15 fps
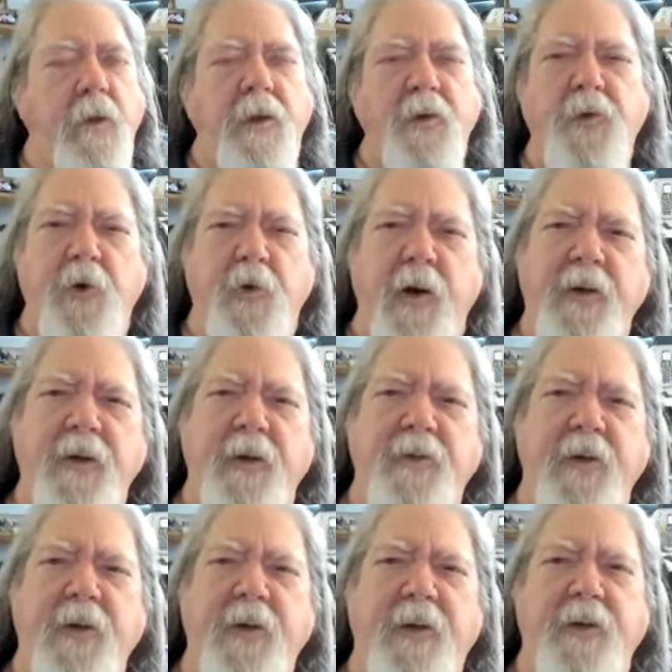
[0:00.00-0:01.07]
Is there
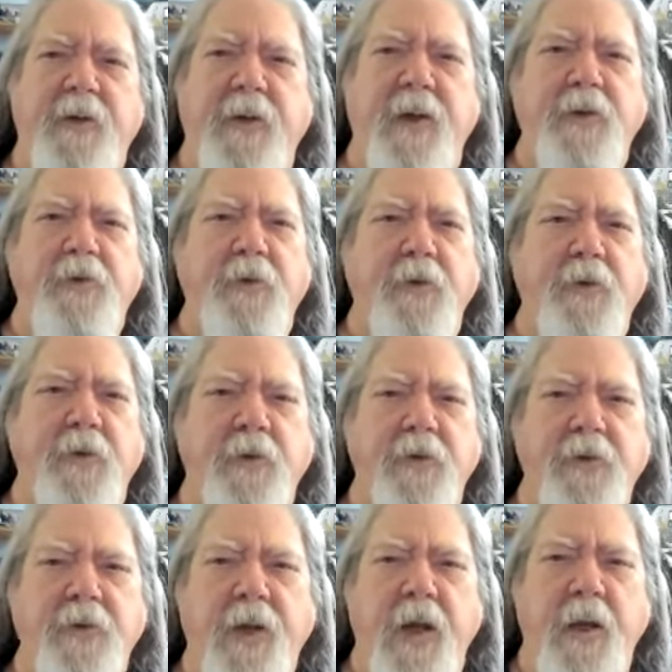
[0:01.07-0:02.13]
anything in nature that
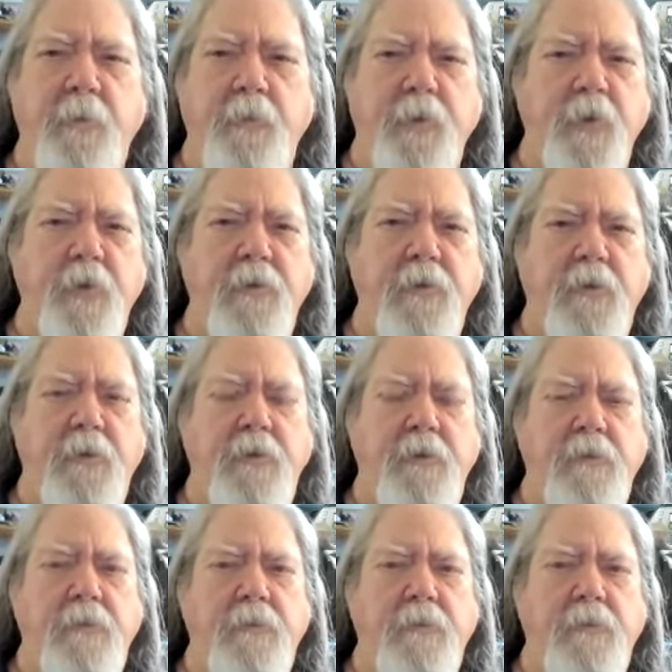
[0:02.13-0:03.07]
is not beautiful?